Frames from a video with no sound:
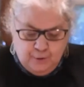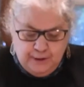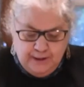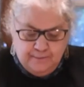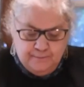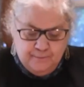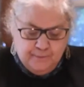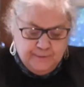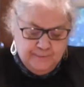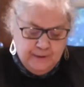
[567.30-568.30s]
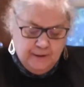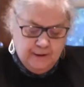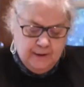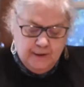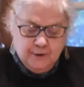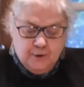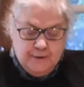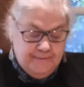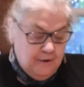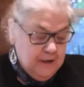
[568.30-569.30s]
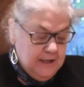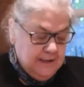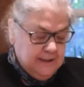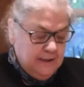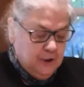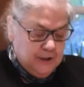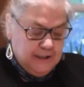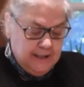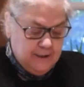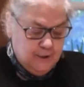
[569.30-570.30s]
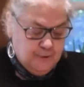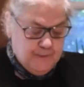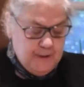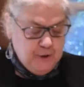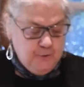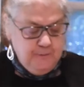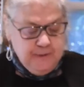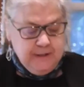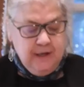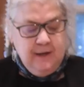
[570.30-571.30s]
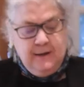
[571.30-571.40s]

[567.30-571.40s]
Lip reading: Okay. So it's very easy to slice those mushrooms.